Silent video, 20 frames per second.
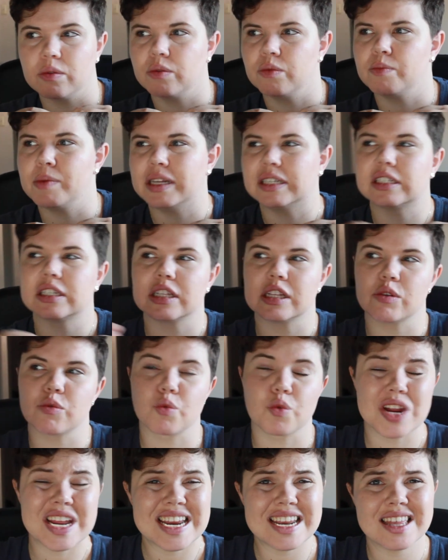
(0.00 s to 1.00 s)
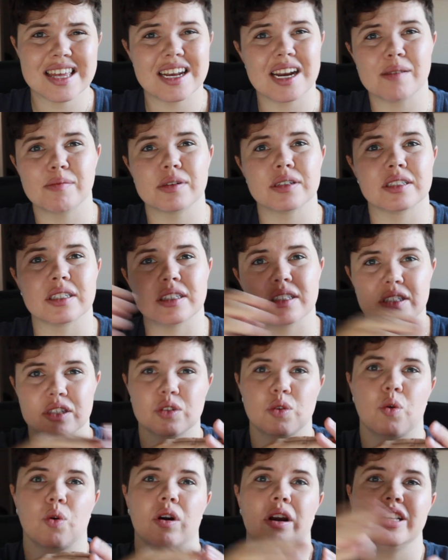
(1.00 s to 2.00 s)
basically read the numbers in the
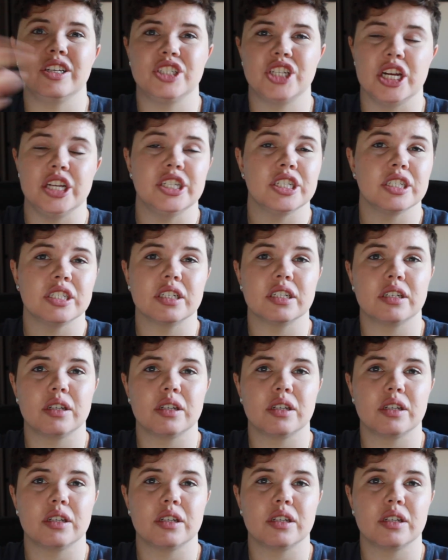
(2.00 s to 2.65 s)
score and change it